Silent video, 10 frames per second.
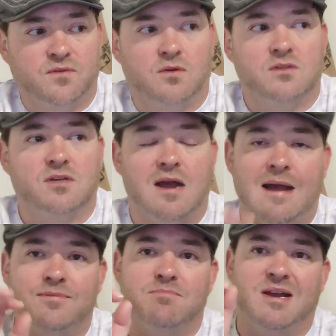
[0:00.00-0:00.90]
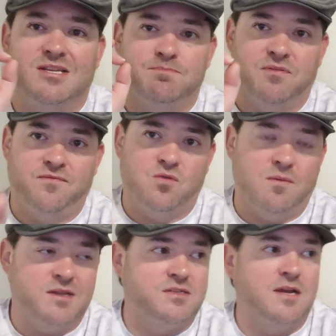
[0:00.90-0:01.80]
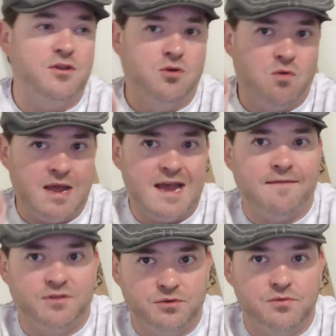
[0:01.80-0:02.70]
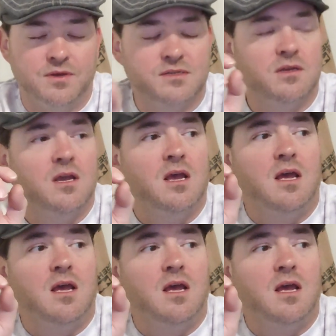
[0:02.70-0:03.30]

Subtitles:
to optimize performance. Now, you don't have to do this.